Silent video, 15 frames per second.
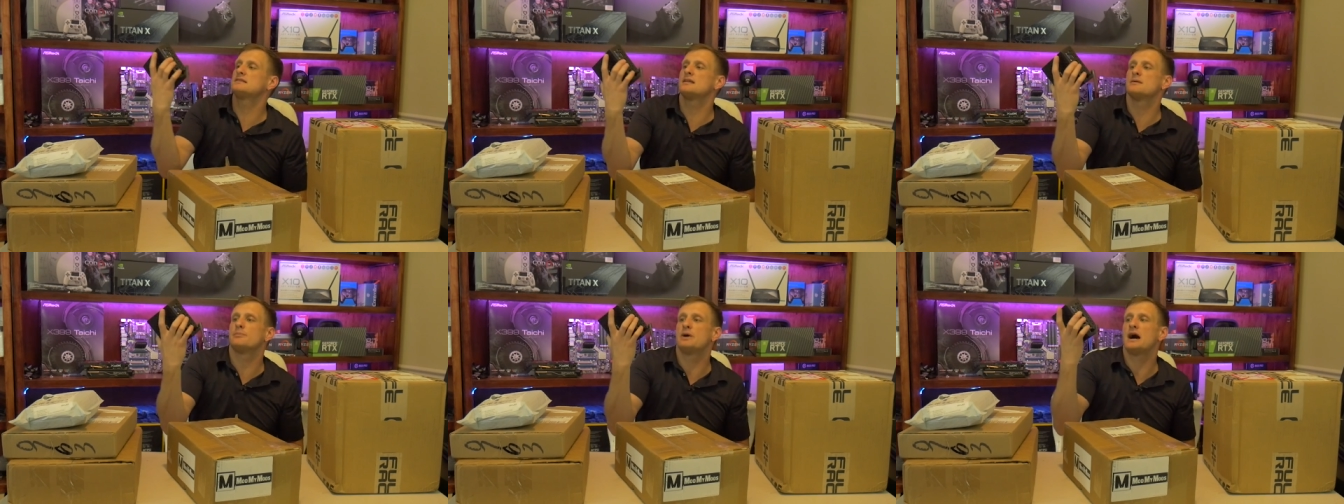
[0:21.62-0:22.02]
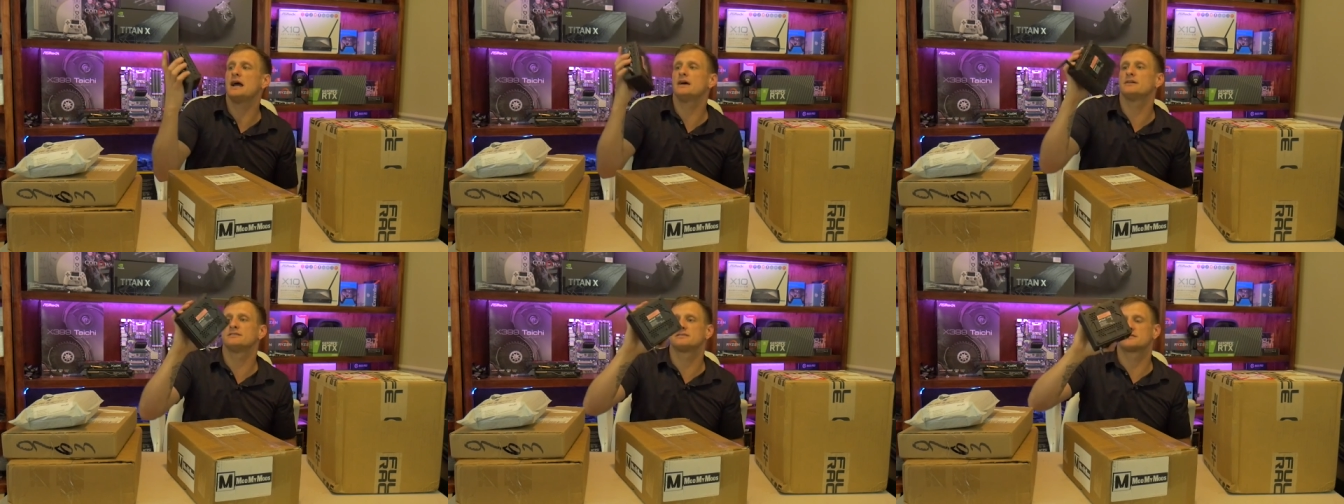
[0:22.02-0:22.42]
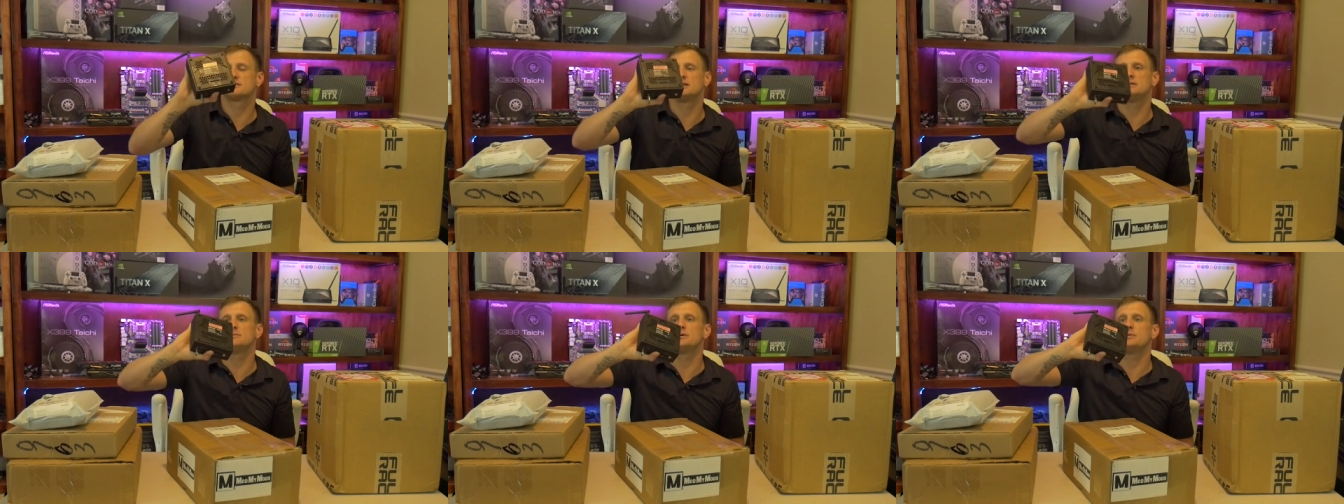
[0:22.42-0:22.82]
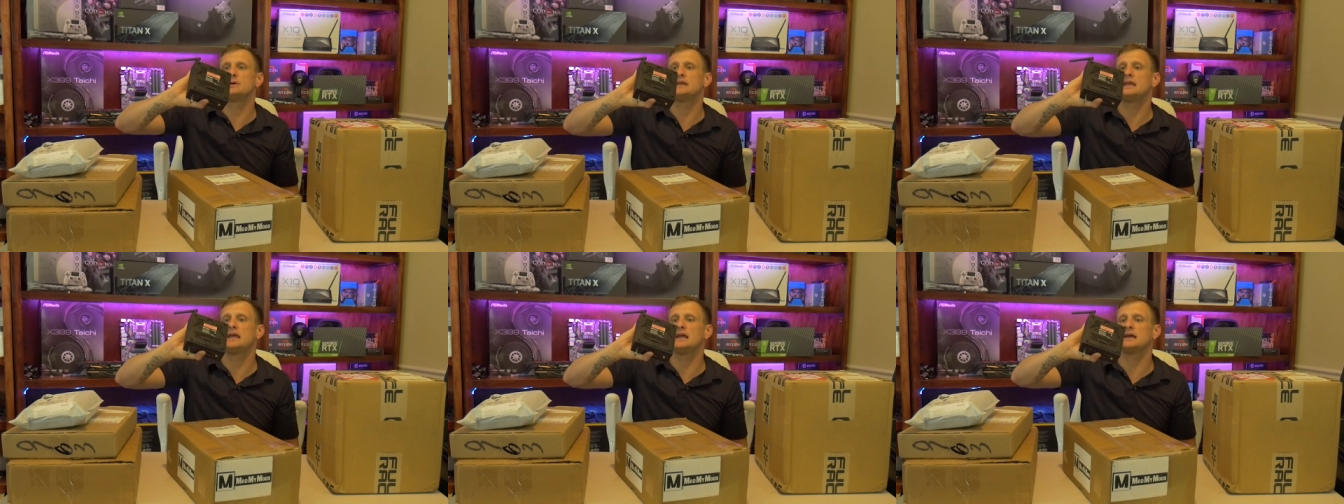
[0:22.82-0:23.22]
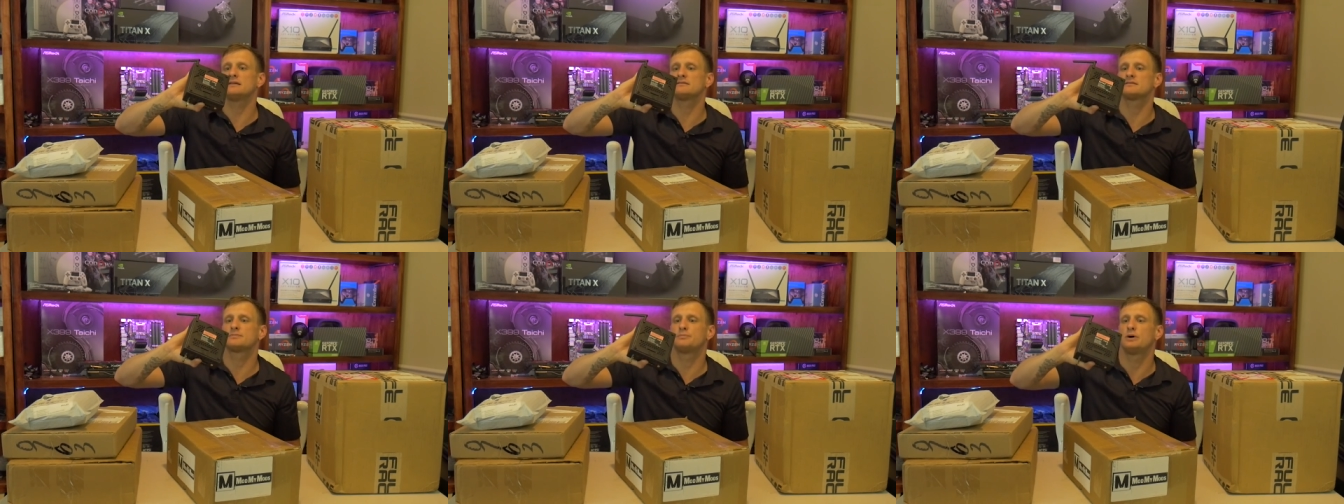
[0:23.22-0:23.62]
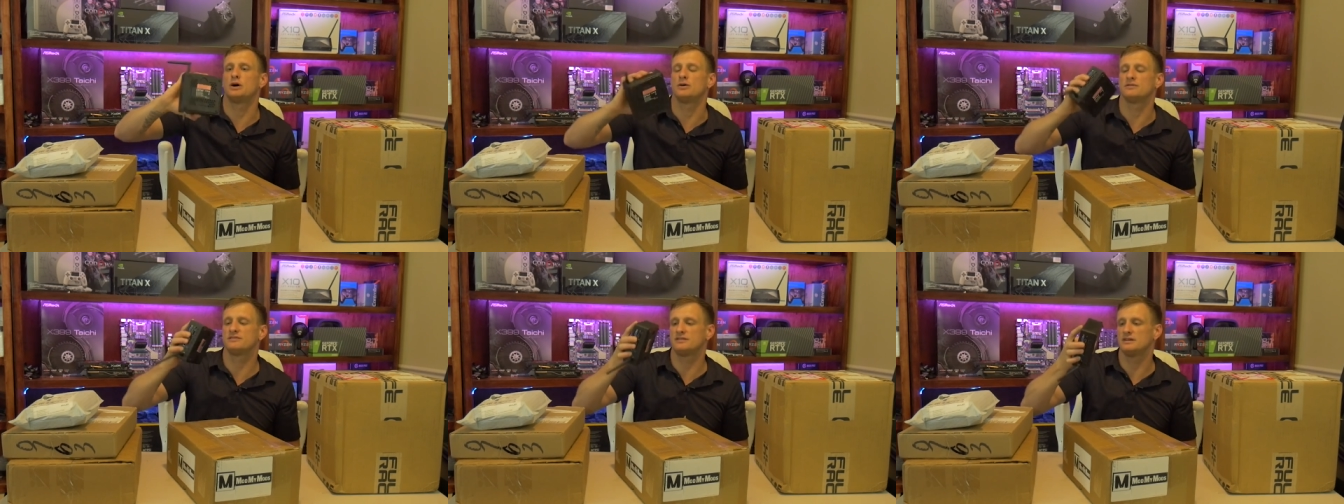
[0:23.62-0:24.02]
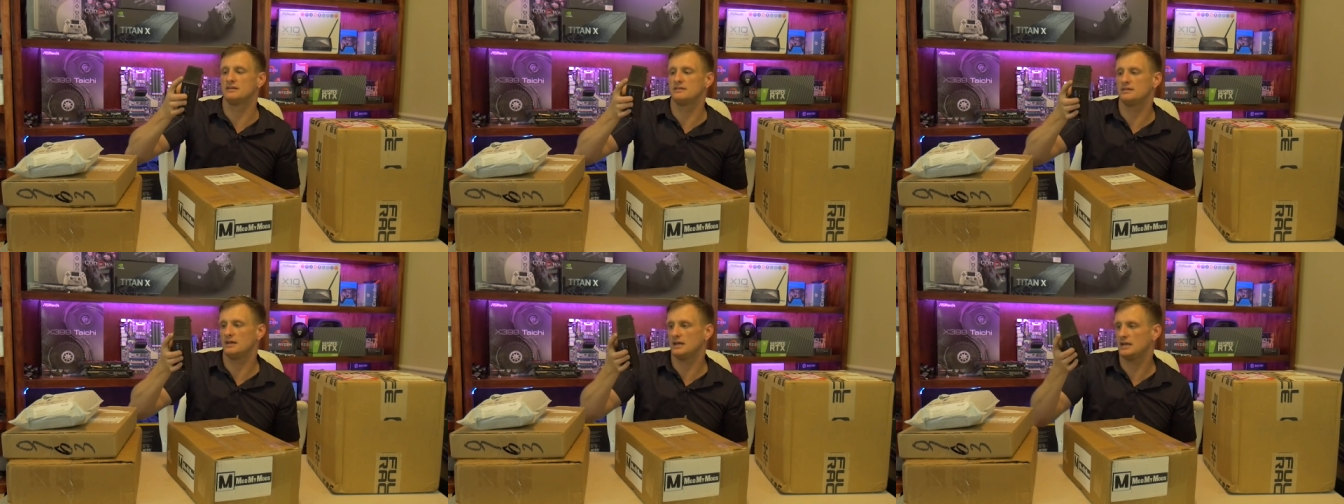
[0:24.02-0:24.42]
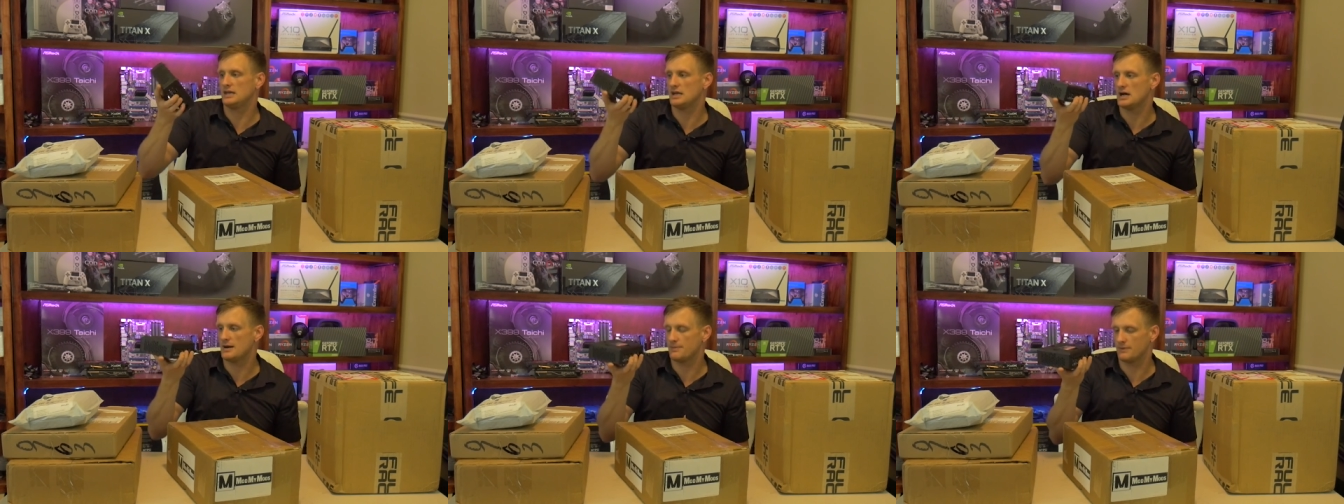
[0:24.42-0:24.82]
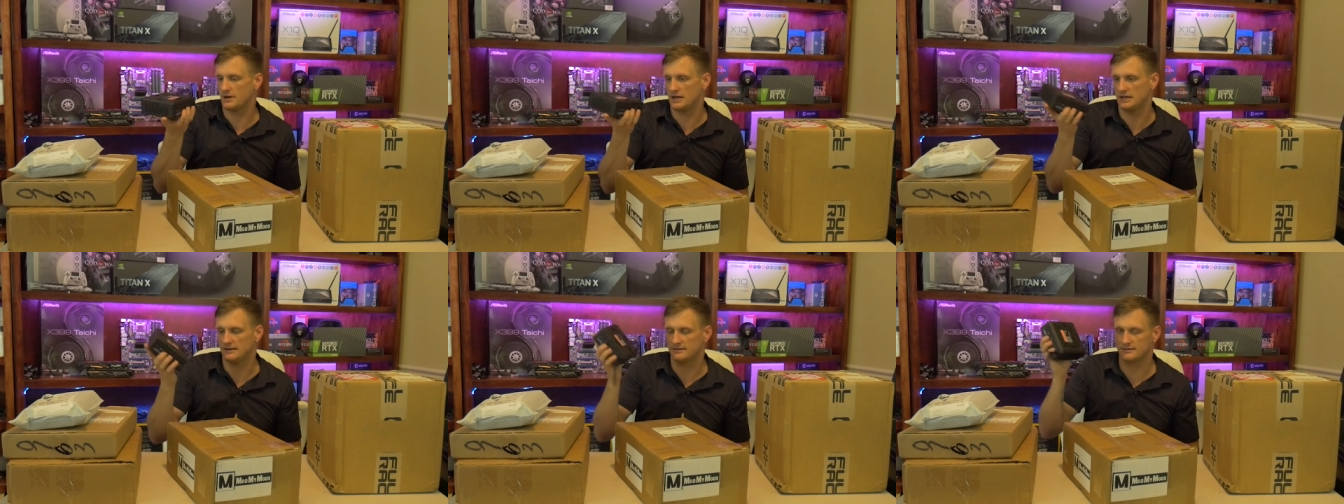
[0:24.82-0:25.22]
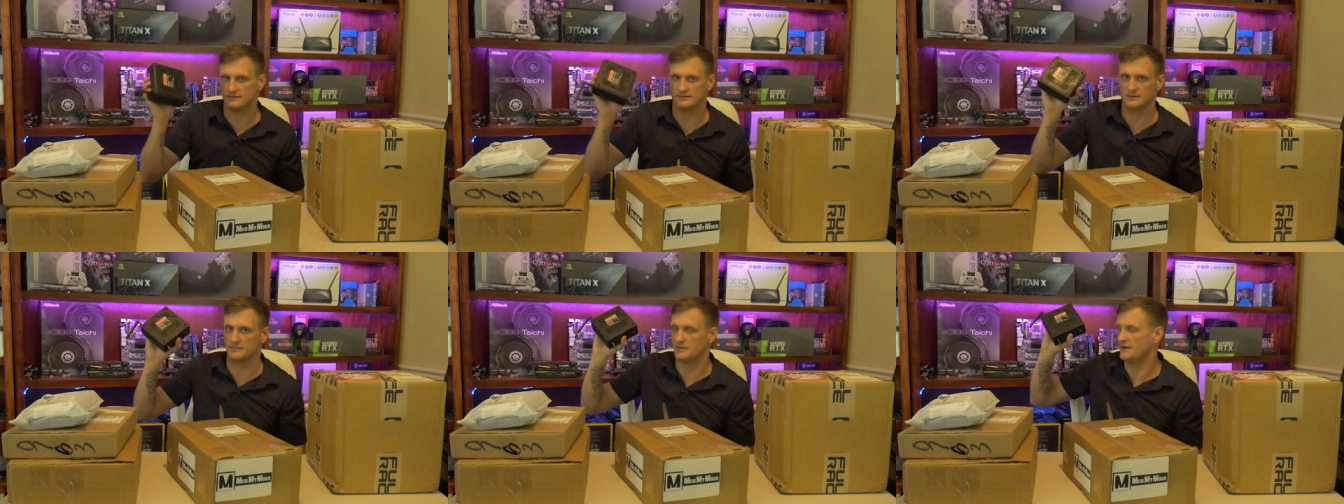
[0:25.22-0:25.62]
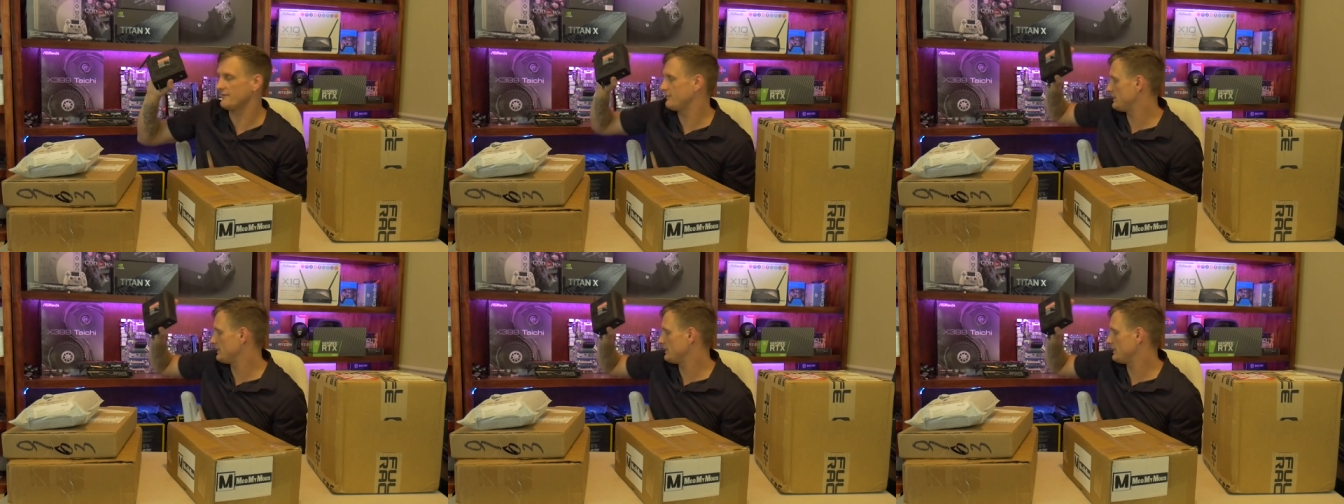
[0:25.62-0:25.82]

to the BIOS screen, but we can't post into any operating system. I've